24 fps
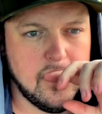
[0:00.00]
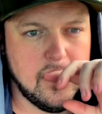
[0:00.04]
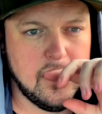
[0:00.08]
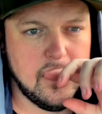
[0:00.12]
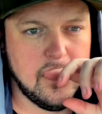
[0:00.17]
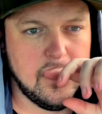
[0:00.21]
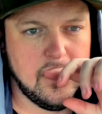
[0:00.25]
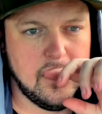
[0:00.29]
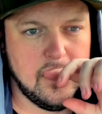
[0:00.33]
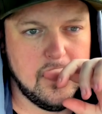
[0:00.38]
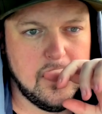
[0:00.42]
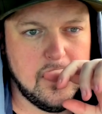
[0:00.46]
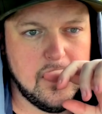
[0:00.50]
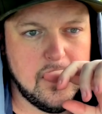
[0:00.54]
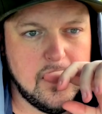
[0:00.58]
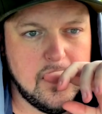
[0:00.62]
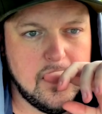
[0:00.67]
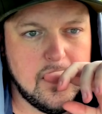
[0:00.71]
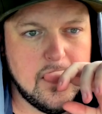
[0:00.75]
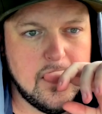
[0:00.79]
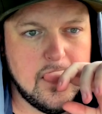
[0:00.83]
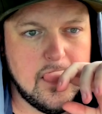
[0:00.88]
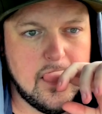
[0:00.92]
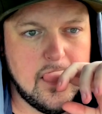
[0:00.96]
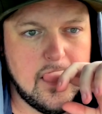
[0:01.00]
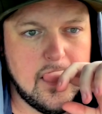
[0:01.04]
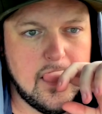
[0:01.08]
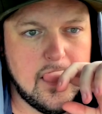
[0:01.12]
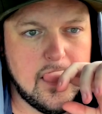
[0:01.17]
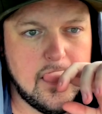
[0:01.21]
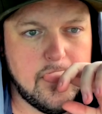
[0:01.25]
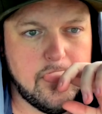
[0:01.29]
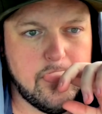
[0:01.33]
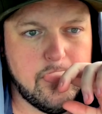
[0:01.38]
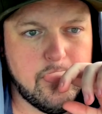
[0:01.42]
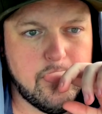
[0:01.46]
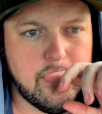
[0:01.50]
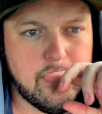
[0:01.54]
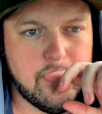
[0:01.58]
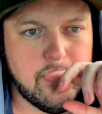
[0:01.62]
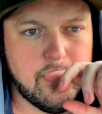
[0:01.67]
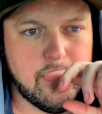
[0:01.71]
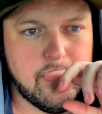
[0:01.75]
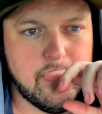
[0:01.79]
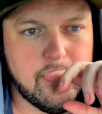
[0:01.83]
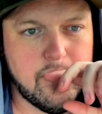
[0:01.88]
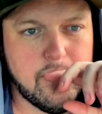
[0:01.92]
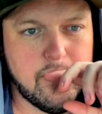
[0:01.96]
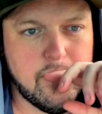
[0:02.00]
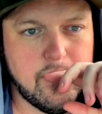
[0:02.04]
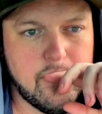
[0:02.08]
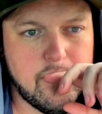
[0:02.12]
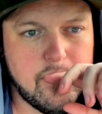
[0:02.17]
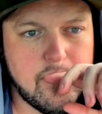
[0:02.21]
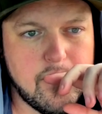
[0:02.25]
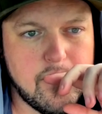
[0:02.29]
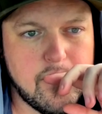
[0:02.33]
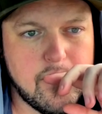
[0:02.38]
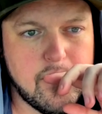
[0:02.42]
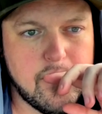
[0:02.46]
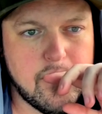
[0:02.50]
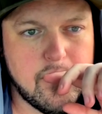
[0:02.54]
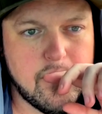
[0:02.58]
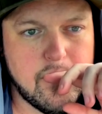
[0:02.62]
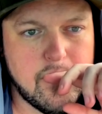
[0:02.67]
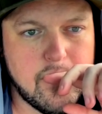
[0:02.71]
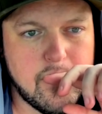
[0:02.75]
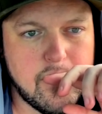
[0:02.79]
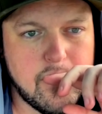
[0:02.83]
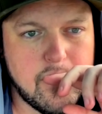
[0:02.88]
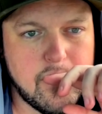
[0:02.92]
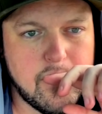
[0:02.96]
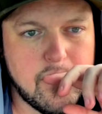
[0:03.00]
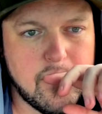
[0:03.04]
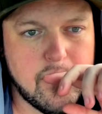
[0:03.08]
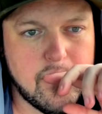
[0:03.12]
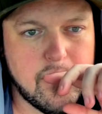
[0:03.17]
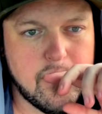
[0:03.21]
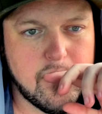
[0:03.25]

[no speech]